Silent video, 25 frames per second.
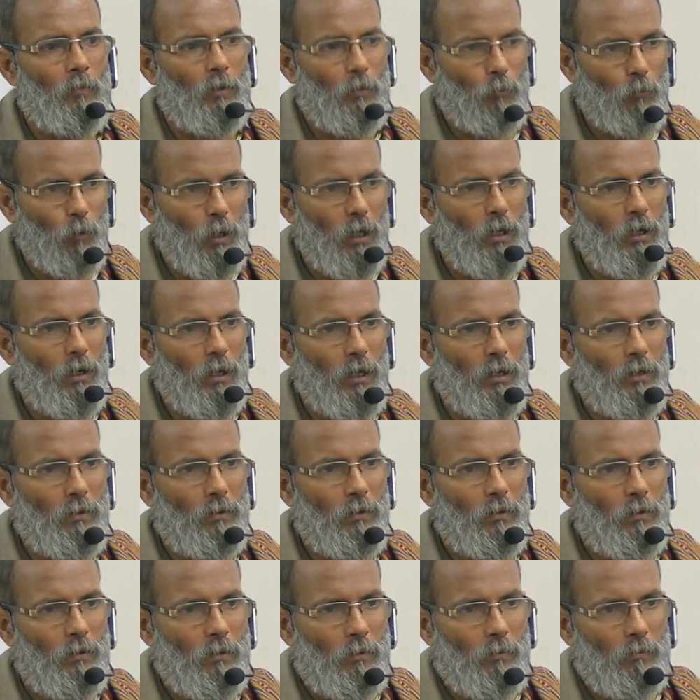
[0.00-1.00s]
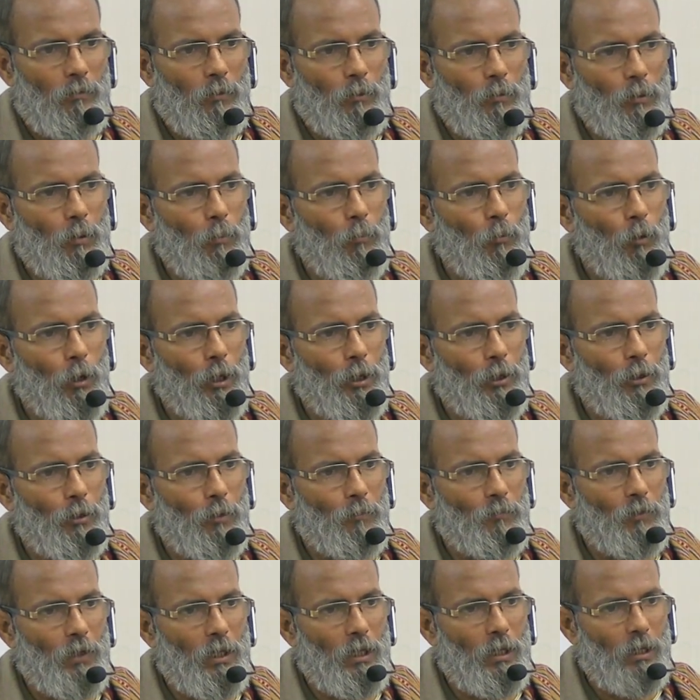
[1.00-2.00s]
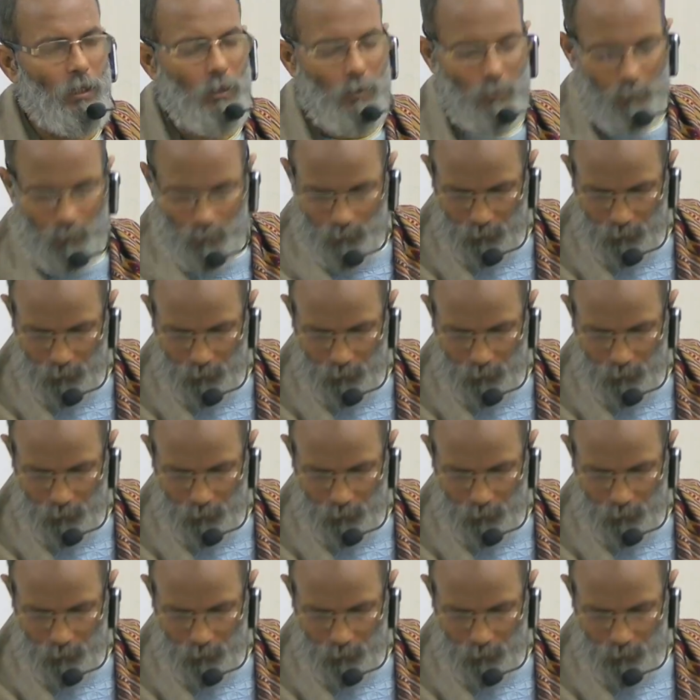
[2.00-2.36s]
one line from the point of the heel